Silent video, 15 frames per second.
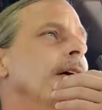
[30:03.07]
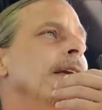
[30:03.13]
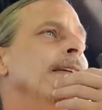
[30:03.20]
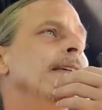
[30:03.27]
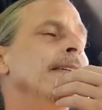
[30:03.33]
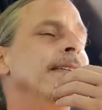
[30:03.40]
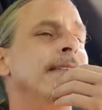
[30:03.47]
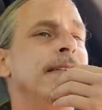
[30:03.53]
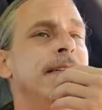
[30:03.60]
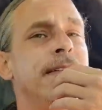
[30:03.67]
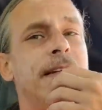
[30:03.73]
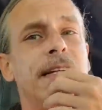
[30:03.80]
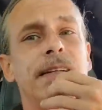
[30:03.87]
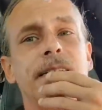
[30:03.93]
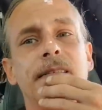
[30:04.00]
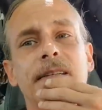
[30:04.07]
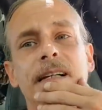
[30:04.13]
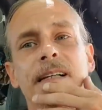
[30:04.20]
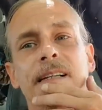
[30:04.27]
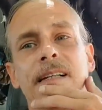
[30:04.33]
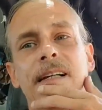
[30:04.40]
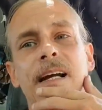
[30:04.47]
but in
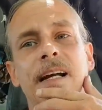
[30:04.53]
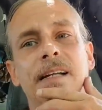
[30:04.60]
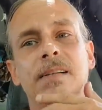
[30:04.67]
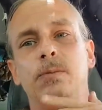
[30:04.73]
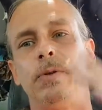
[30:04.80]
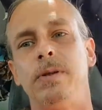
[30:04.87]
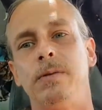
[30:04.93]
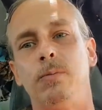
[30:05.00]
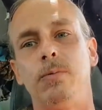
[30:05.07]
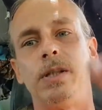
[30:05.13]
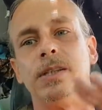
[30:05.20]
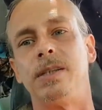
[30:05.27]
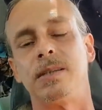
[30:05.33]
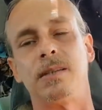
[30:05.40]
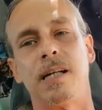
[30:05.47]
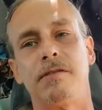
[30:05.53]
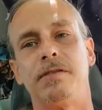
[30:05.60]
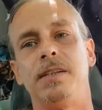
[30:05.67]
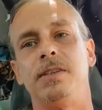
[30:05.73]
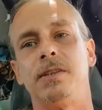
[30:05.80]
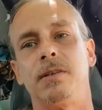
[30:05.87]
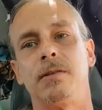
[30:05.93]
in the end we we just
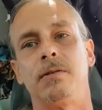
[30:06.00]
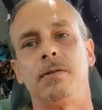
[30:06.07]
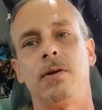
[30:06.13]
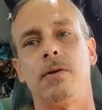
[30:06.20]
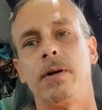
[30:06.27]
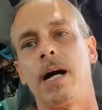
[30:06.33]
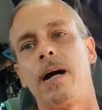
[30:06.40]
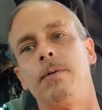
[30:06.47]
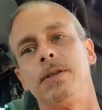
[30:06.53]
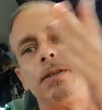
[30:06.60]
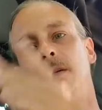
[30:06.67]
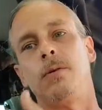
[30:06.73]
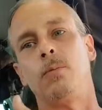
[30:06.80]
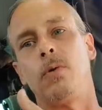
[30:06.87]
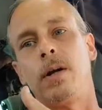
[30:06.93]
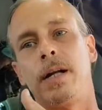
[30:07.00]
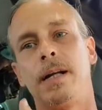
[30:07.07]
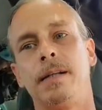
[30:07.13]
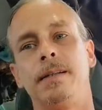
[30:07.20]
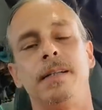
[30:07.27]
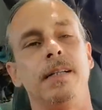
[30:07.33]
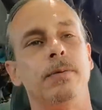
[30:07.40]
left each other alone i was on one
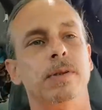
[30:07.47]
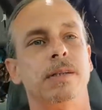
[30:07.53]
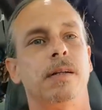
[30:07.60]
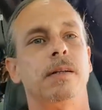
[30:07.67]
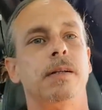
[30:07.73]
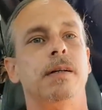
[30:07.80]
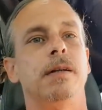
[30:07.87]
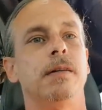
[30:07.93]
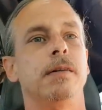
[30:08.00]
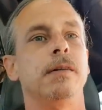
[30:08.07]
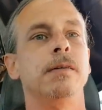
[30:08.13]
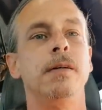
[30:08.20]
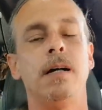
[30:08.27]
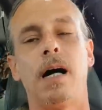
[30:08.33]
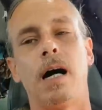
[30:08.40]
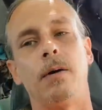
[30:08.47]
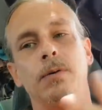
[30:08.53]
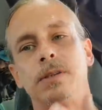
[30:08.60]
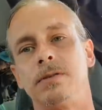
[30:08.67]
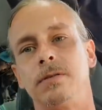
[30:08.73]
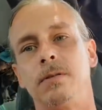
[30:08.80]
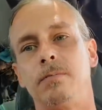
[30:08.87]
end he was on the other i
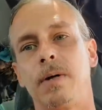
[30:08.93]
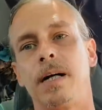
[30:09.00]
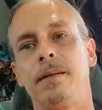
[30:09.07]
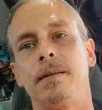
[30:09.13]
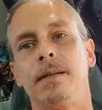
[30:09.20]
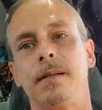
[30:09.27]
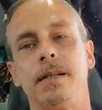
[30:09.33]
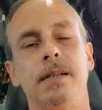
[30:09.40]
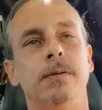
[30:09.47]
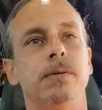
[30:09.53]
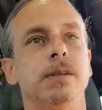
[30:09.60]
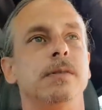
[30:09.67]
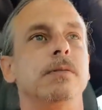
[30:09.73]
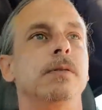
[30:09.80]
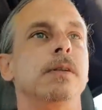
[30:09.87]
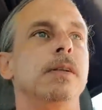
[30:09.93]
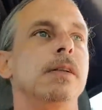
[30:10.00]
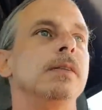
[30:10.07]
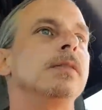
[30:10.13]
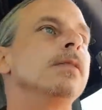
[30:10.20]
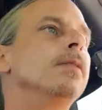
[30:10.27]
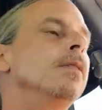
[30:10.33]
was doing my thing he was doing
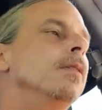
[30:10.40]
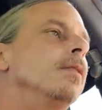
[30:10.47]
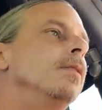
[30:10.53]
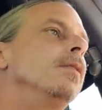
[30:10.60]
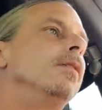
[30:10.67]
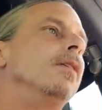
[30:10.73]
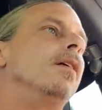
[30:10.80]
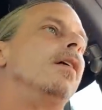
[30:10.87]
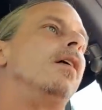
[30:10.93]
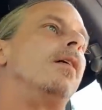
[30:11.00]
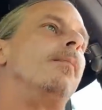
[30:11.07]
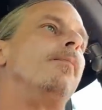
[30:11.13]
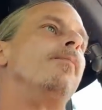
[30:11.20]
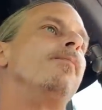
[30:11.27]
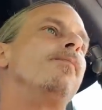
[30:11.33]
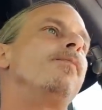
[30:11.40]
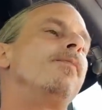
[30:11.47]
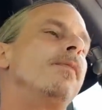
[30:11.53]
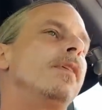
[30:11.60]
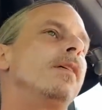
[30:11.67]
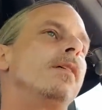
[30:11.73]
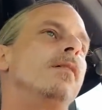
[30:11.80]
his um,
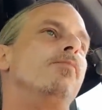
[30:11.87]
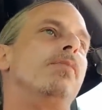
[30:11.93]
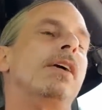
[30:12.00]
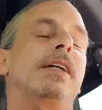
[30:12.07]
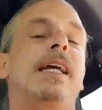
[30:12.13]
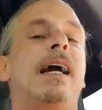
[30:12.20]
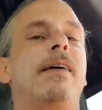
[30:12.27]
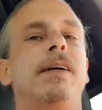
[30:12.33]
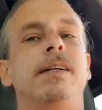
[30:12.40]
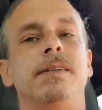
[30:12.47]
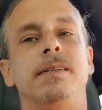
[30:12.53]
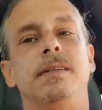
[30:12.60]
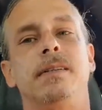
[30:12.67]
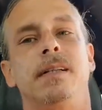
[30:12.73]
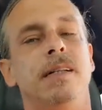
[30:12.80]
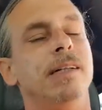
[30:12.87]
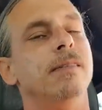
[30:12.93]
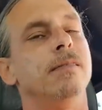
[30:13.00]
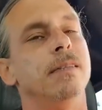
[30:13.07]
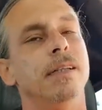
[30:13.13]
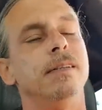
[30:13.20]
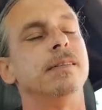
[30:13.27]
but gary used to
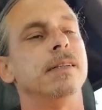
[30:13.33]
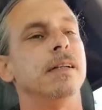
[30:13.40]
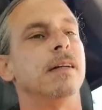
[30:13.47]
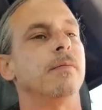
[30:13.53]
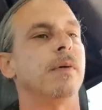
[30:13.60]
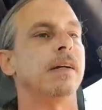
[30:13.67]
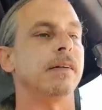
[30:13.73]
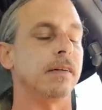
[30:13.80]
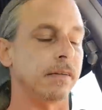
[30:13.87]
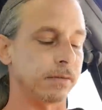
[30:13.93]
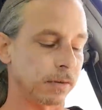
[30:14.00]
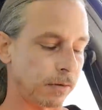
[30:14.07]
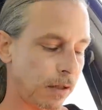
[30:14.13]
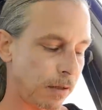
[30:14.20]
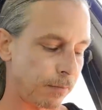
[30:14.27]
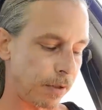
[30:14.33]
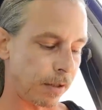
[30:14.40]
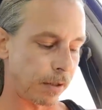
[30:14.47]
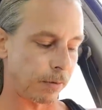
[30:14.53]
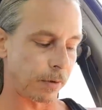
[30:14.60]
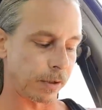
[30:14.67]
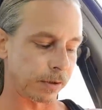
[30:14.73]
he, he used to get on my nerves a lot
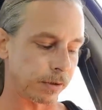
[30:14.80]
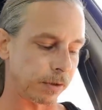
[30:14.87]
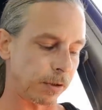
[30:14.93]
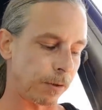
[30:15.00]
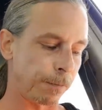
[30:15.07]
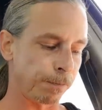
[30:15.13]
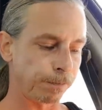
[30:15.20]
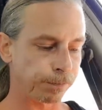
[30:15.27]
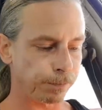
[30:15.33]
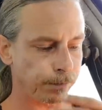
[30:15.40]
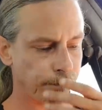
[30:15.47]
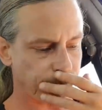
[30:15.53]
but anyway so